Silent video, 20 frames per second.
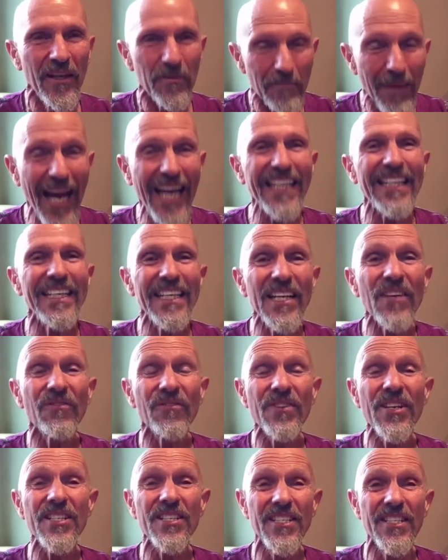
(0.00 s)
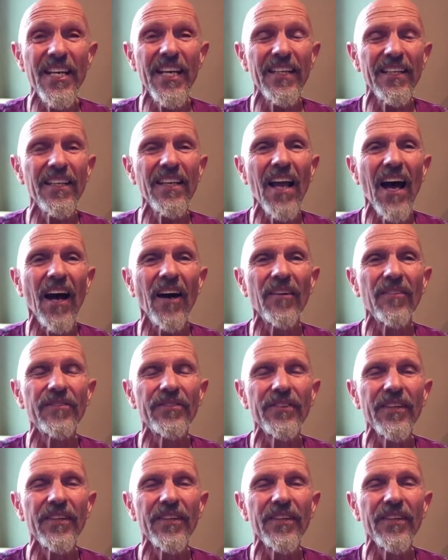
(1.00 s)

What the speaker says: Magnificent love,